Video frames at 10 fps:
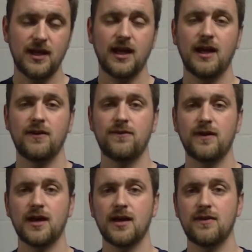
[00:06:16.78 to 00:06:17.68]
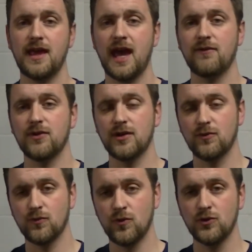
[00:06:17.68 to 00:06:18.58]
If they have
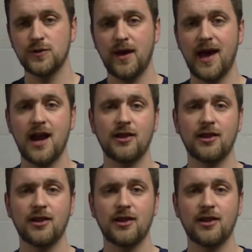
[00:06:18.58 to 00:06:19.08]
rules about how